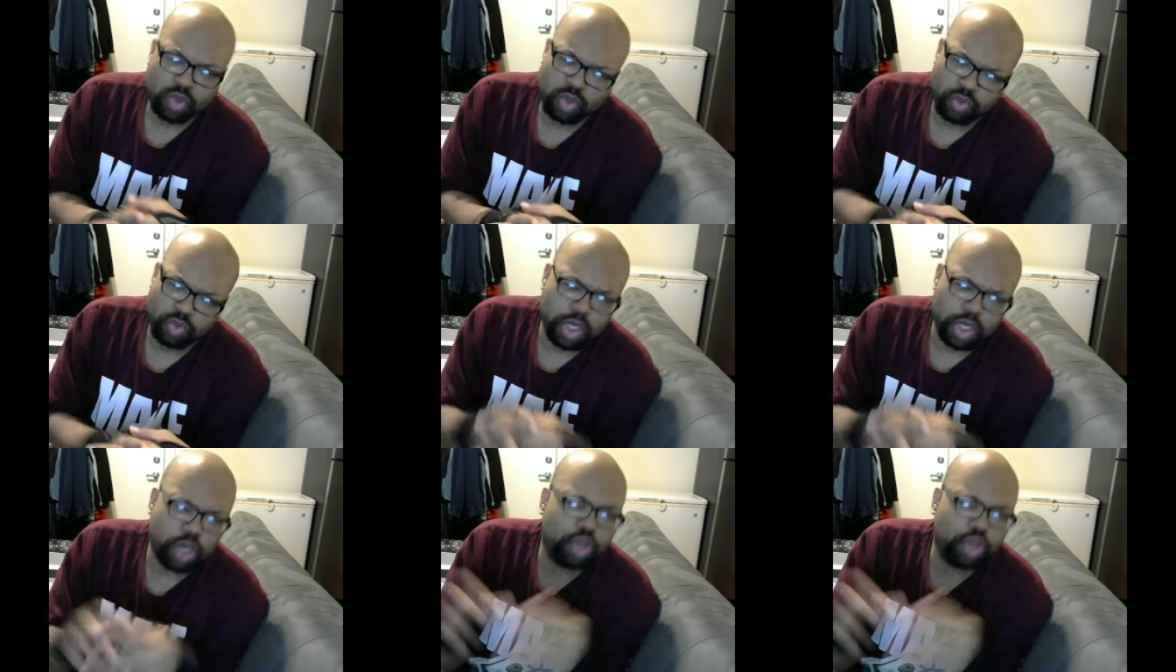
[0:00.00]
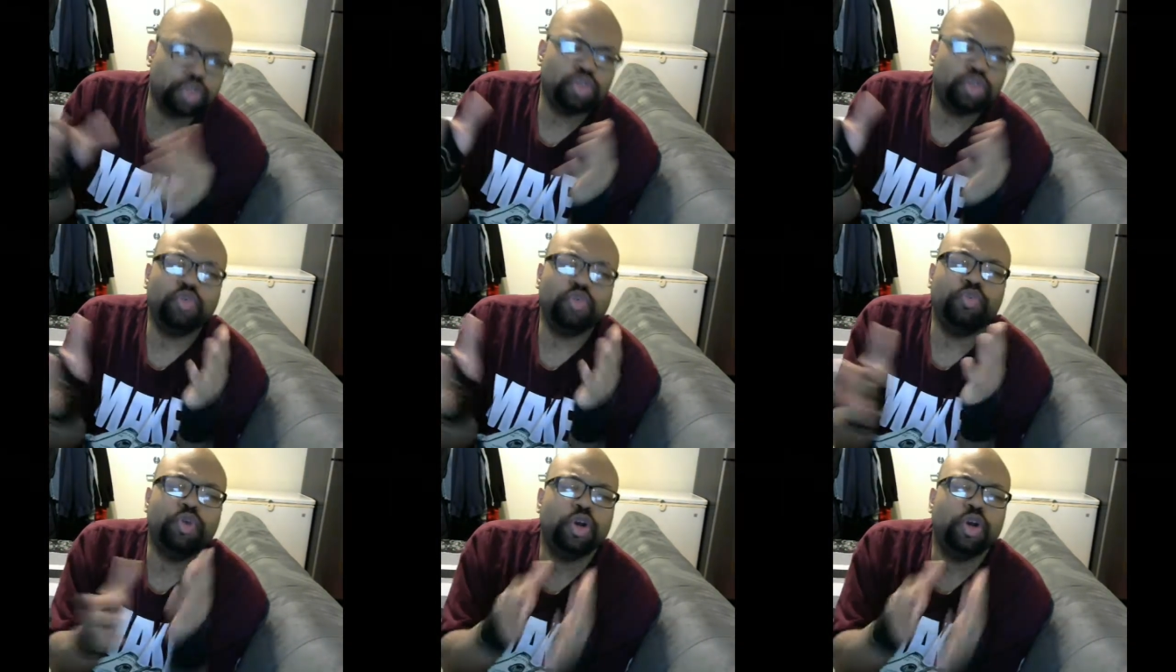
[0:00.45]
We don't
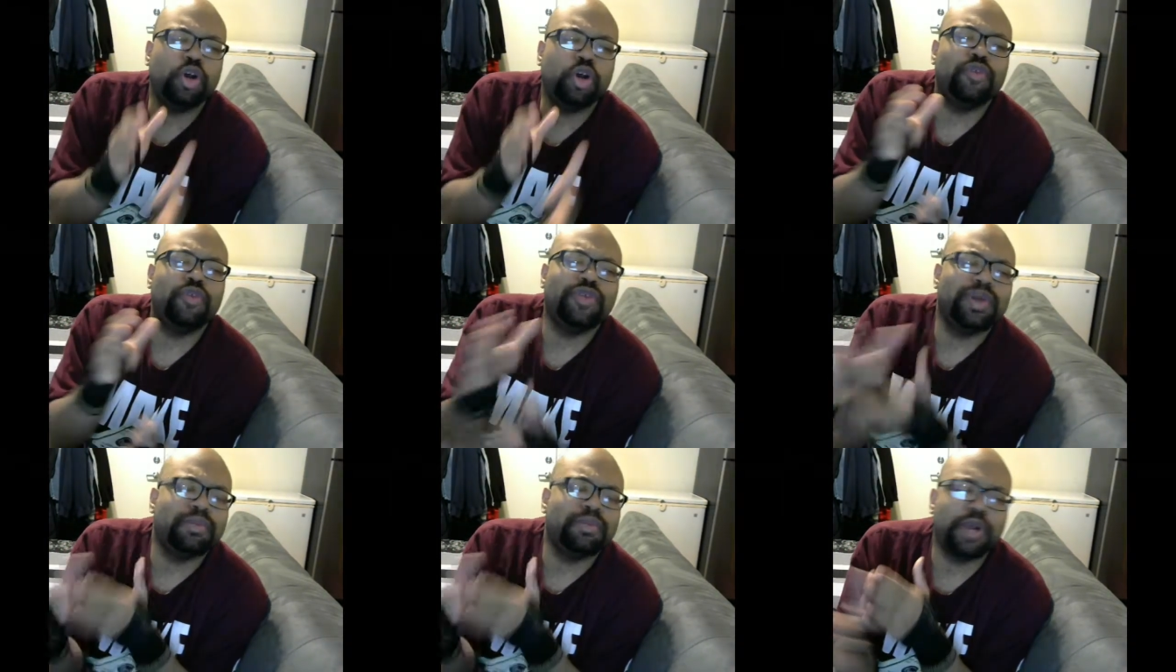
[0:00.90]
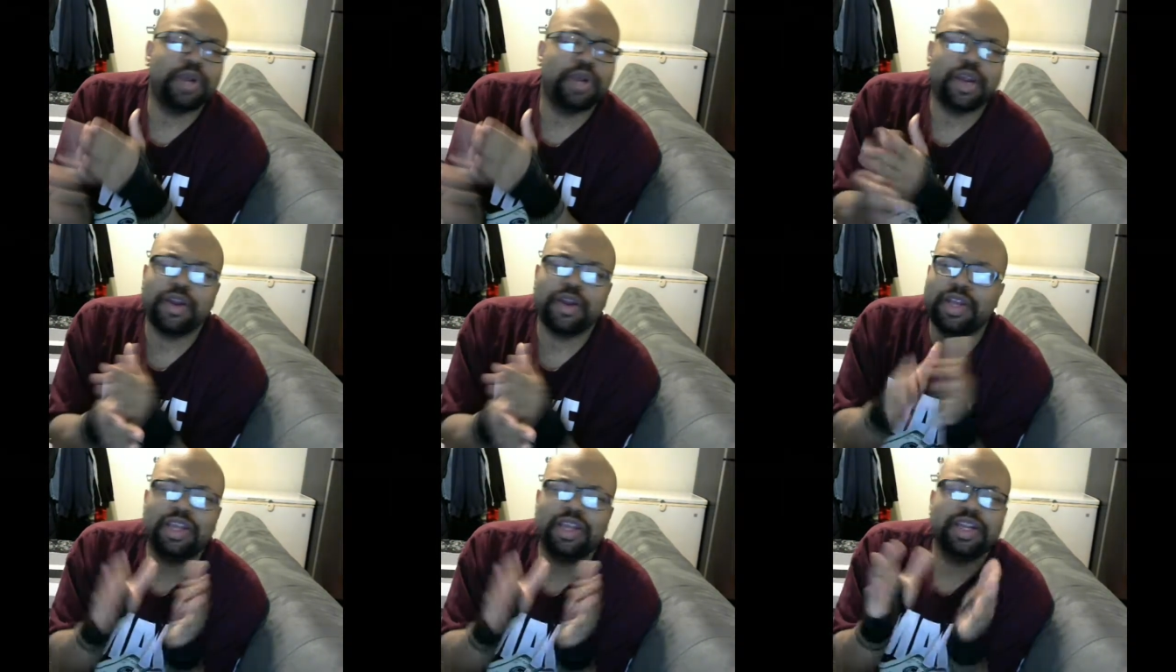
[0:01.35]
do put over and
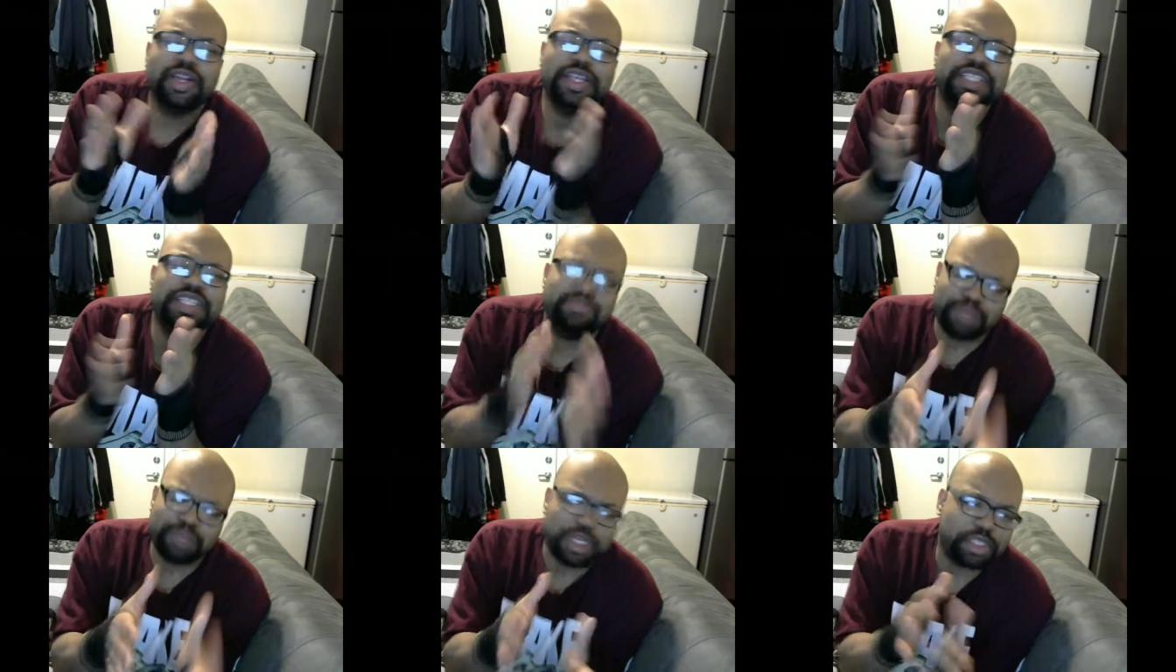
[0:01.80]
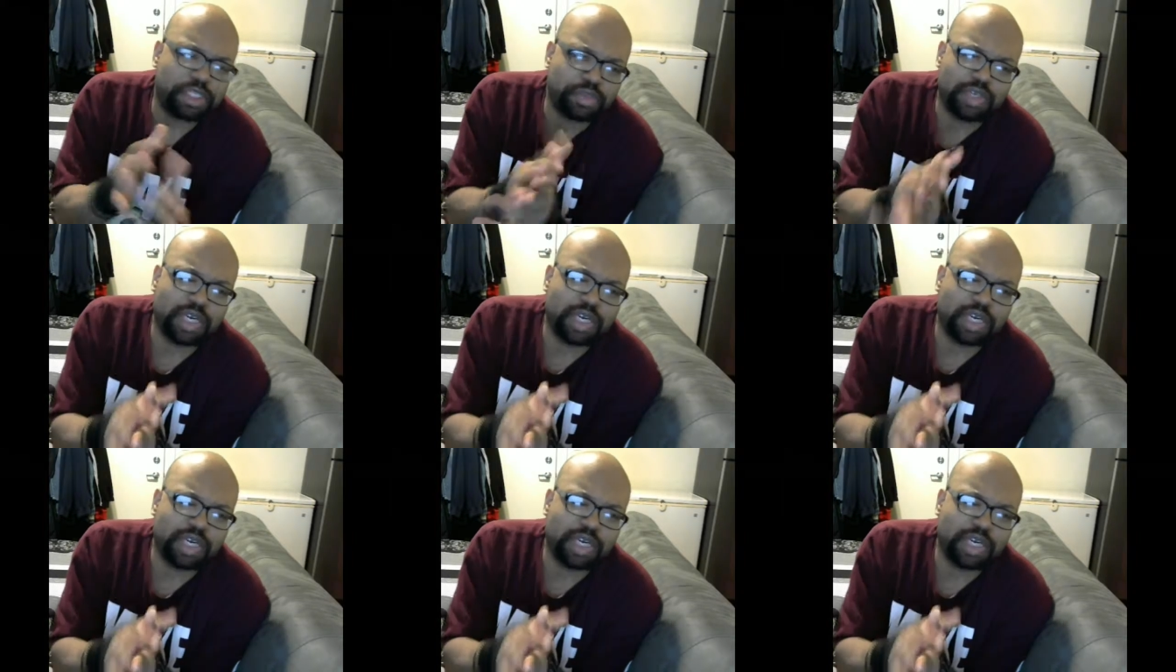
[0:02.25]
burying these special